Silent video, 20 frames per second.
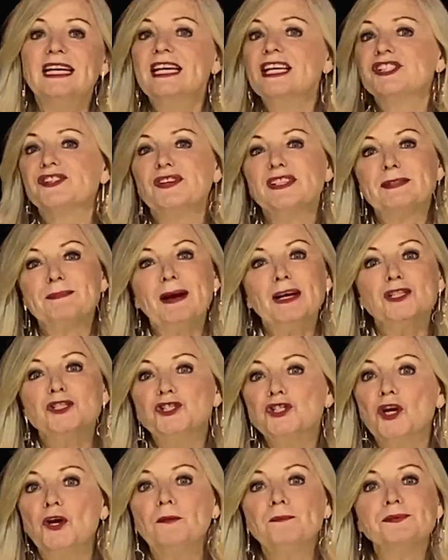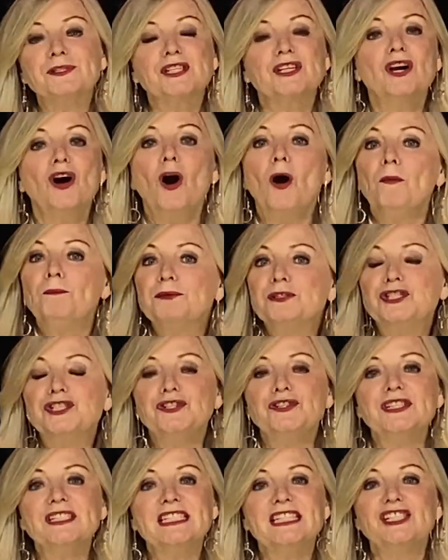So it's about jobs,
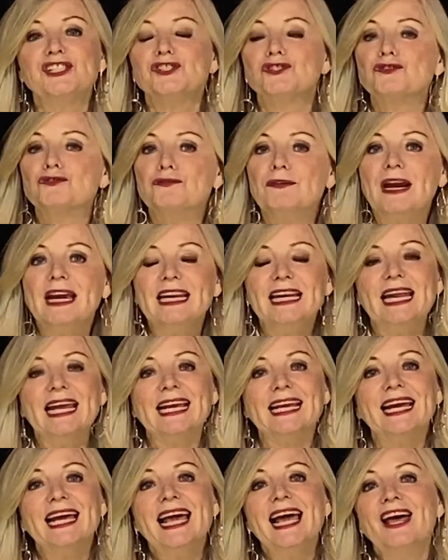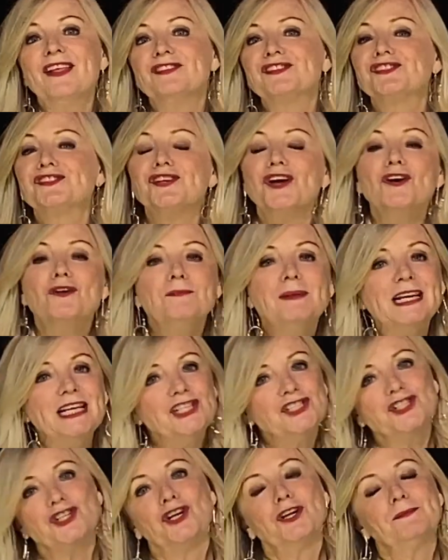opportunities, training, so many
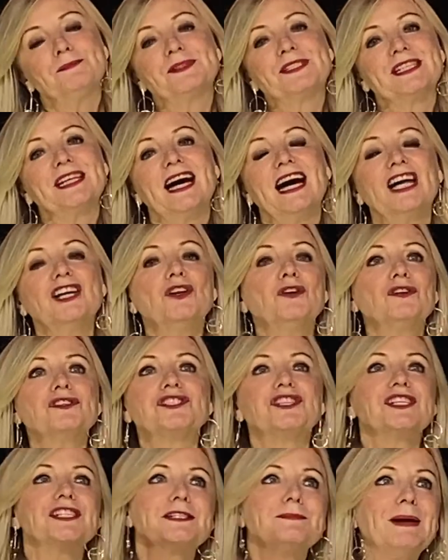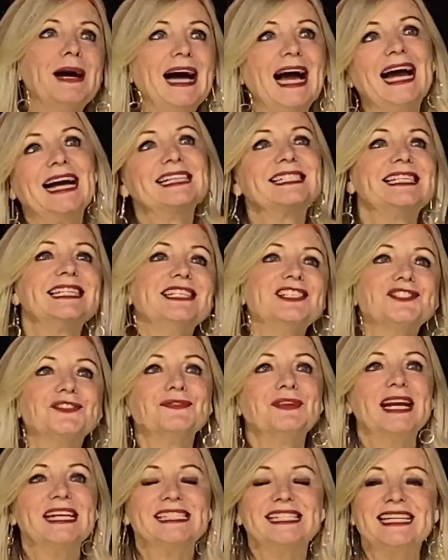jobs that are not just about acting and
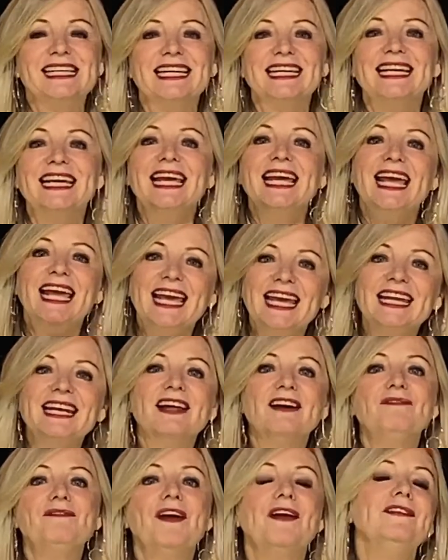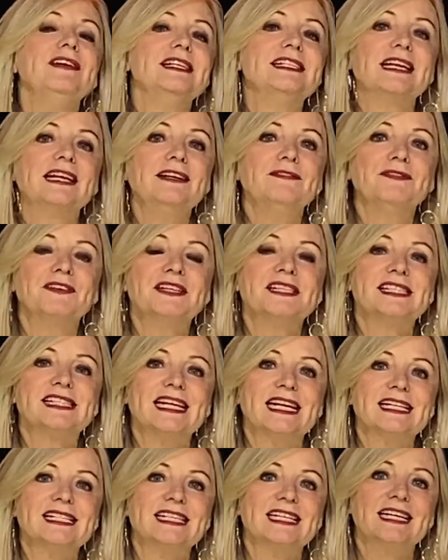directing in a very diverse
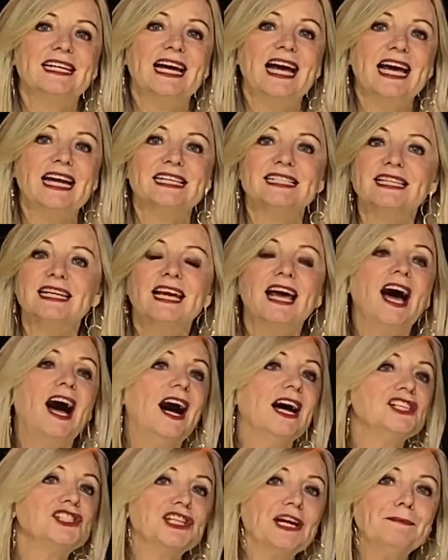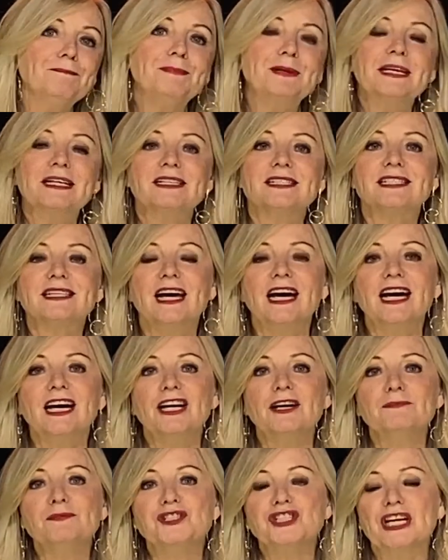sector. And I championed
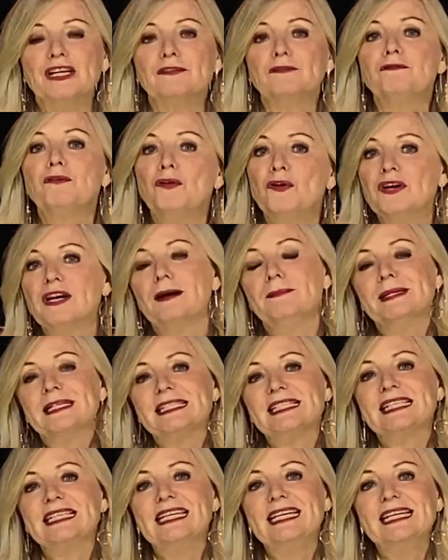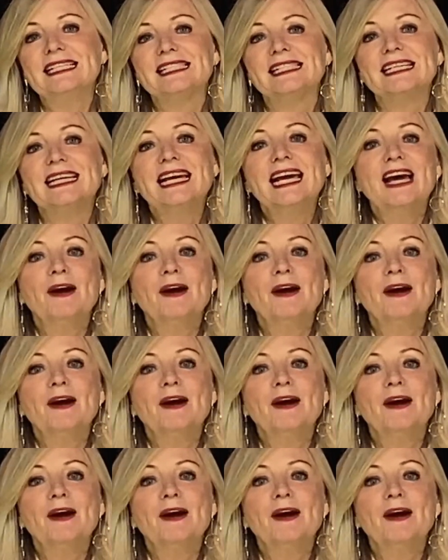Channel 4 coming to Leeds.